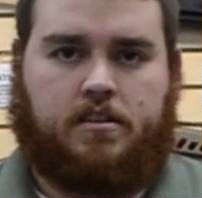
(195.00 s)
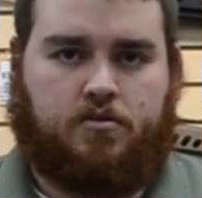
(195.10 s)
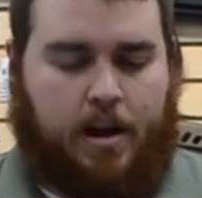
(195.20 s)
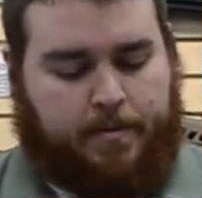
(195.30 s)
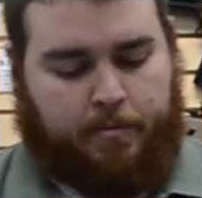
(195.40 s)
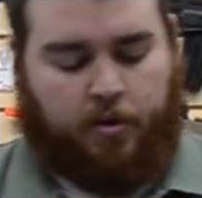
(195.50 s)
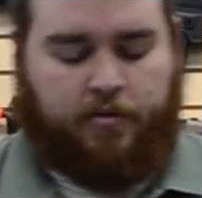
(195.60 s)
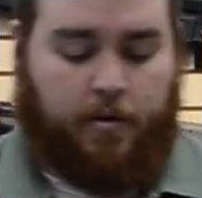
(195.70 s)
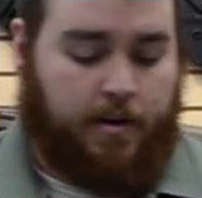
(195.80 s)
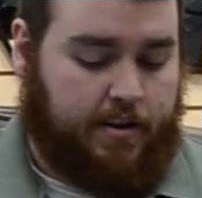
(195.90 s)
drop the ball
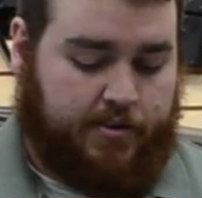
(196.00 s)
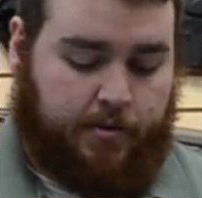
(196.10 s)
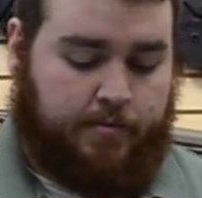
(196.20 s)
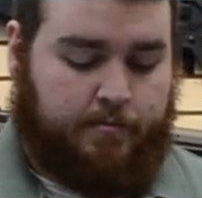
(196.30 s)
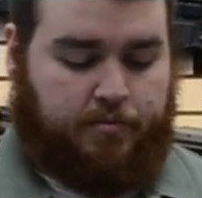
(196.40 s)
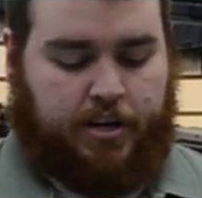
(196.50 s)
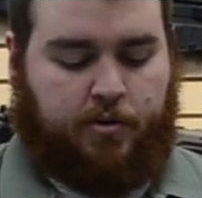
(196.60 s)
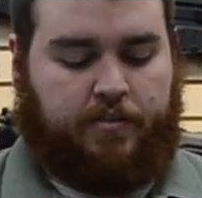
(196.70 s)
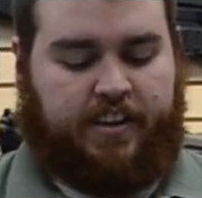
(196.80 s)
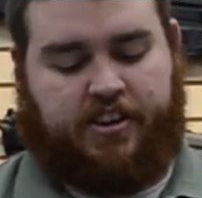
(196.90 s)
for it. So pretty
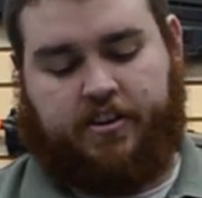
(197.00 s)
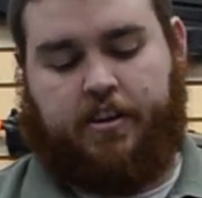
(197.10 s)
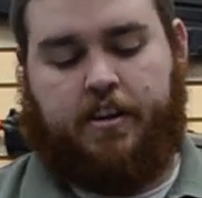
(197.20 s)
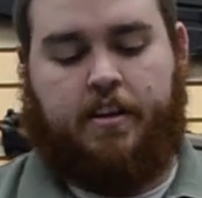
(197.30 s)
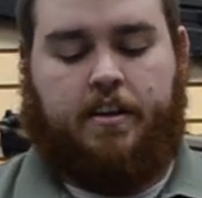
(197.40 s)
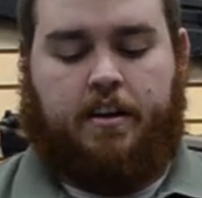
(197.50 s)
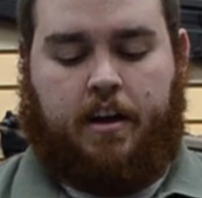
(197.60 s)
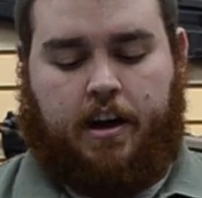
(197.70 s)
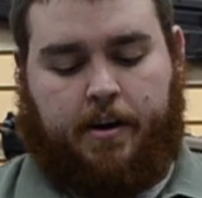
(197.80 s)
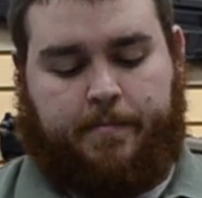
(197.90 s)
cool feature.
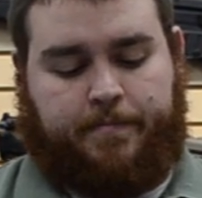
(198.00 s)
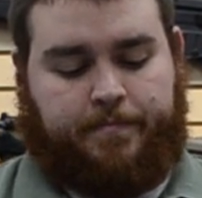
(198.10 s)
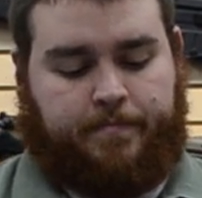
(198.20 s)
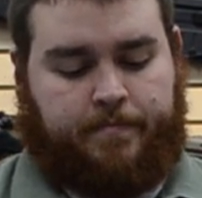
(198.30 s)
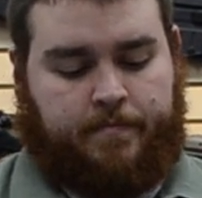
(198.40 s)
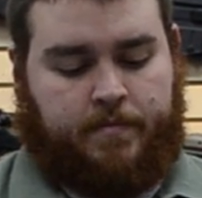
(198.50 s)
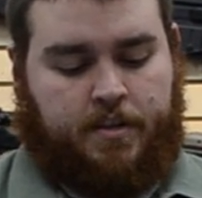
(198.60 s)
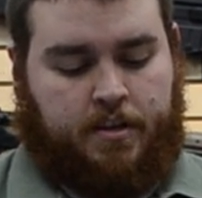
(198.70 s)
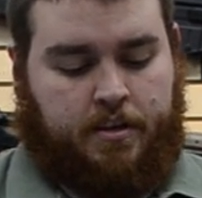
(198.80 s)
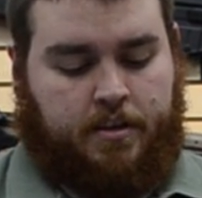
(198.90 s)
Um,
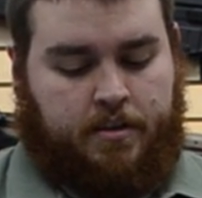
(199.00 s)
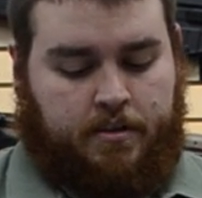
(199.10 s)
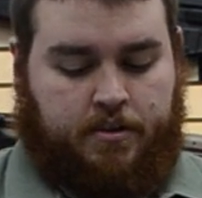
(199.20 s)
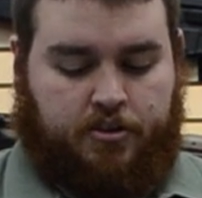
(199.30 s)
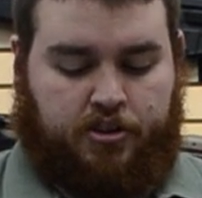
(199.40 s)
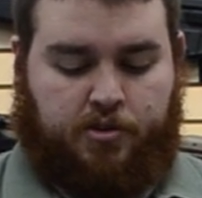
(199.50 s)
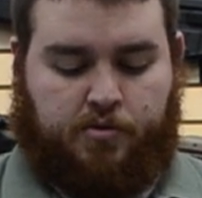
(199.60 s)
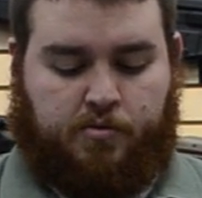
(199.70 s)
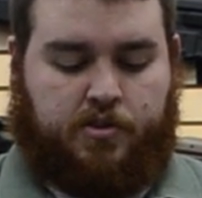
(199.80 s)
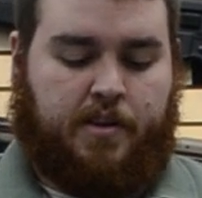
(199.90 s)

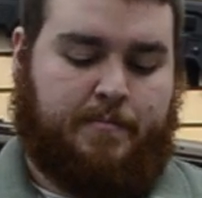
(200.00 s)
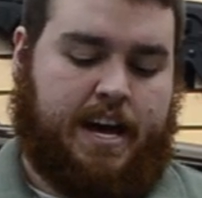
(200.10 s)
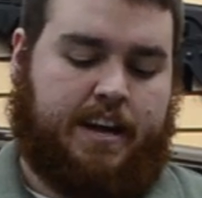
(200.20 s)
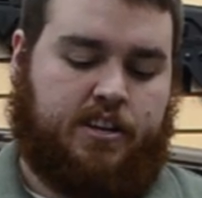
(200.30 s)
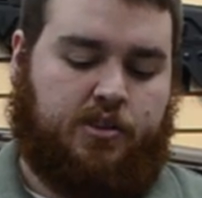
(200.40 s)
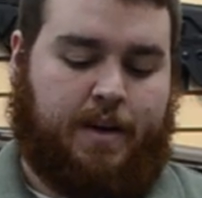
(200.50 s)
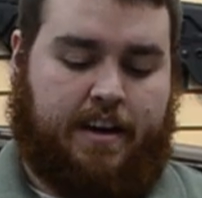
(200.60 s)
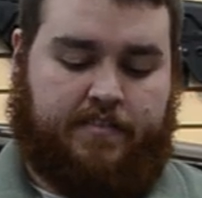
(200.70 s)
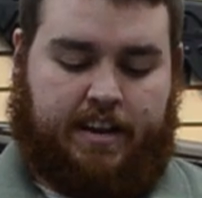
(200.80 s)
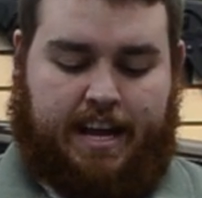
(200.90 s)
you come back, you
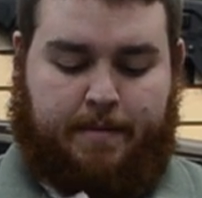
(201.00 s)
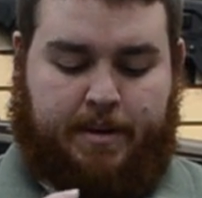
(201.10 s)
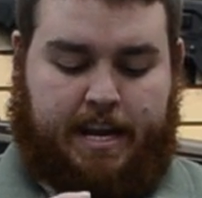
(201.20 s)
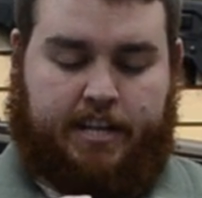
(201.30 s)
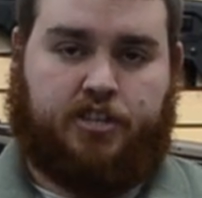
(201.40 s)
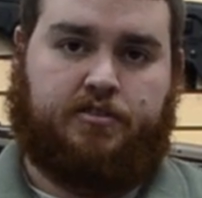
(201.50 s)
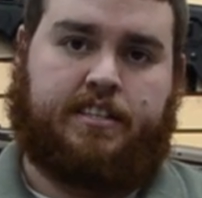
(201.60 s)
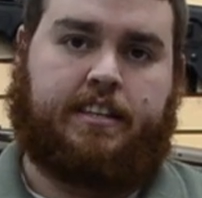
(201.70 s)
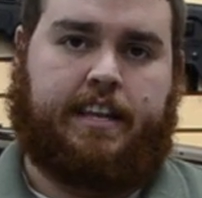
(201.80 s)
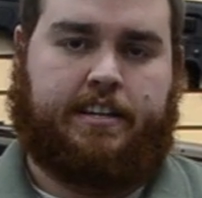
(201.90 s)
have an ambidextrous
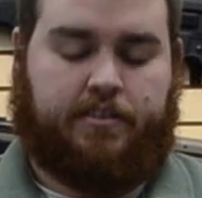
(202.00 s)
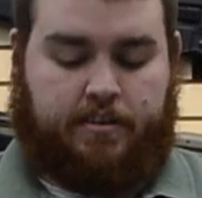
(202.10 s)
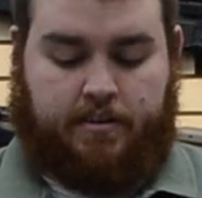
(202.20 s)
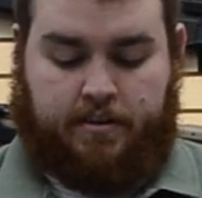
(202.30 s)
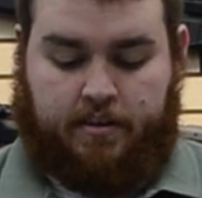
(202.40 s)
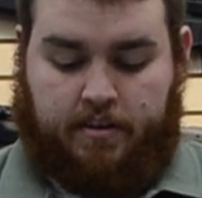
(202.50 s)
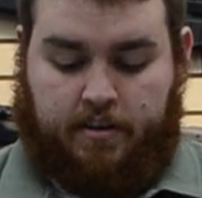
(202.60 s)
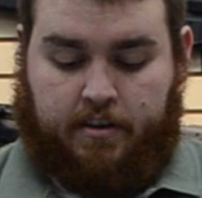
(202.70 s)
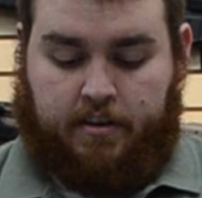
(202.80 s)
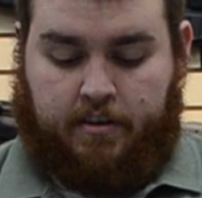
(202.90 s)
selector.
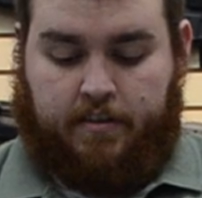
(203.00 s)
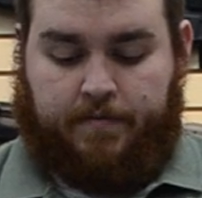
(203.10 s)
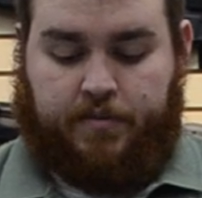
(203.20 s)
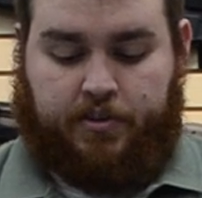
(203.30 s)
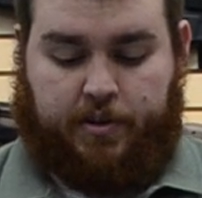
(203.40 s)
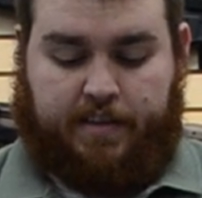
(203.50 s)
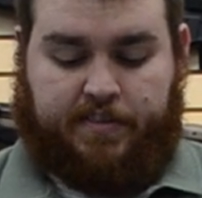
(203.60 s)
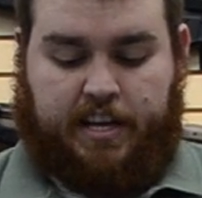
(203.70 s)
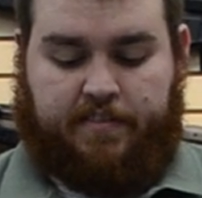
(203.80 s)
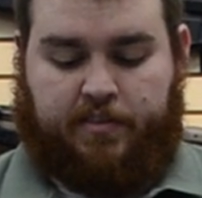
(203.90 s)
So you have
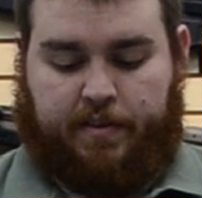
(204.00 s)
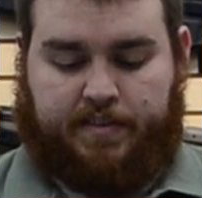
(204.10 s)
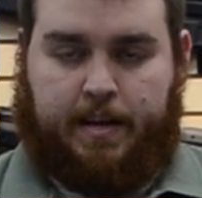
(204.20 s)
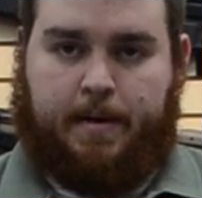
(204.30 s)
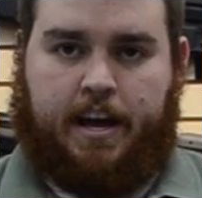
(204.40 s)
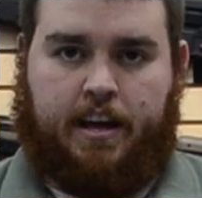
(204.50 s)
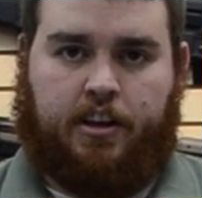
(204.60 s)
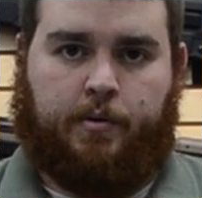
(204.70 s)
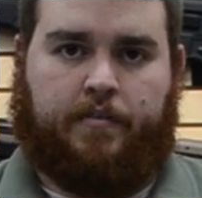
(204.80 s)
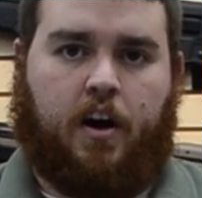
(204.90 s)
safe, you have semi,
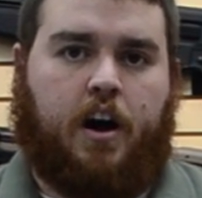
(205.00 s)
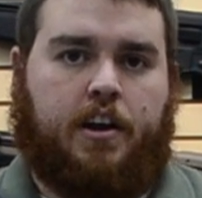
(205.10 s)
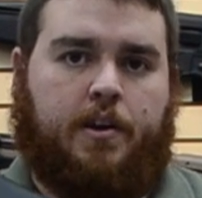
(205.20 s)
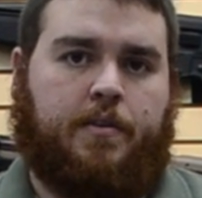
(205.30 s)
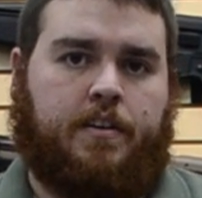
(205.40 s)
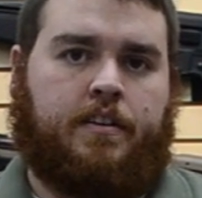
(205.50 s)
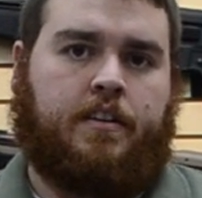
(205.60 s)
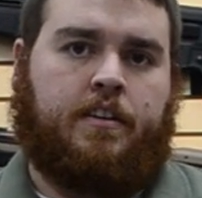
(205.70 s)
you have auto,